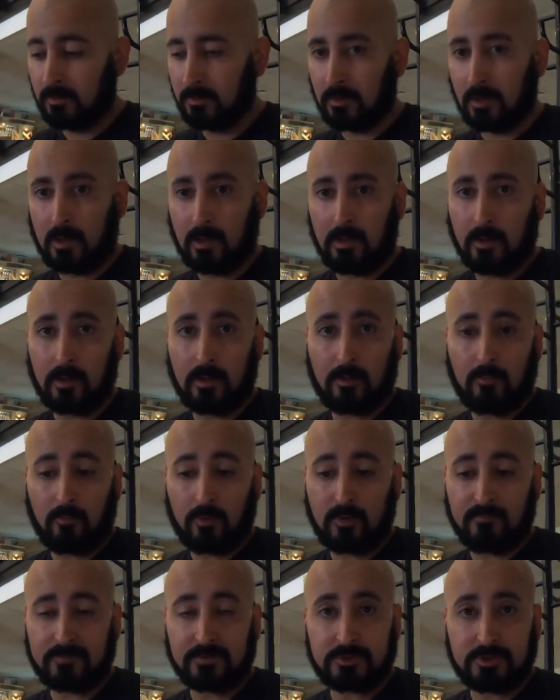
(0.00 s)
Uh, one
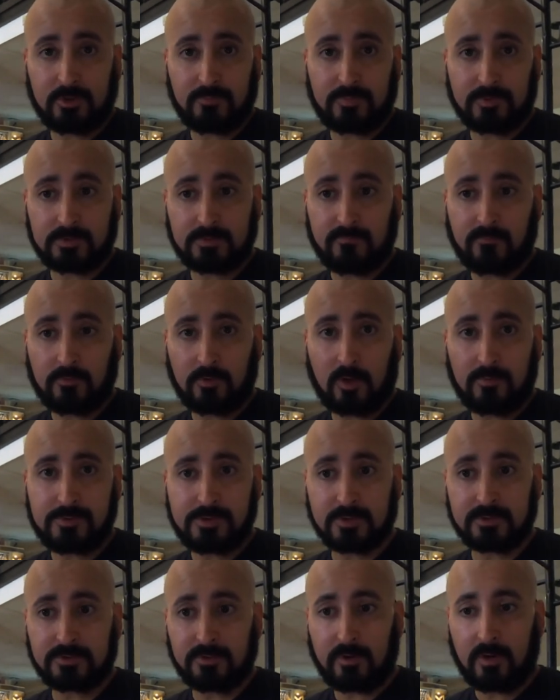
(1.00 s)
of the cheapest food
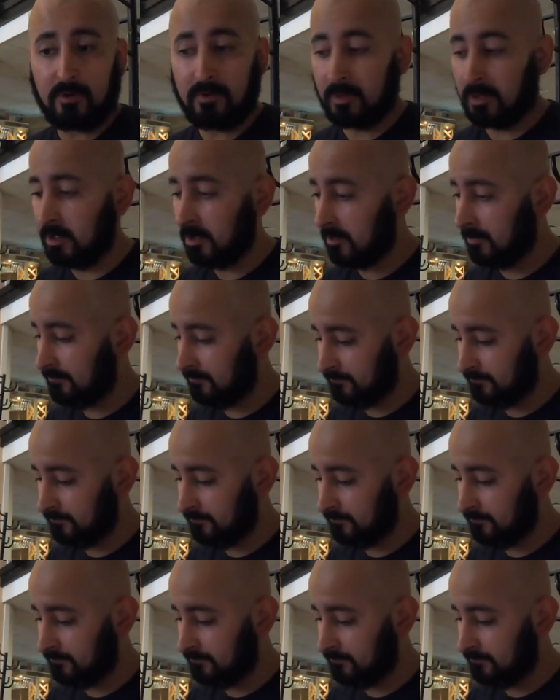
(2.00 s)
options around here.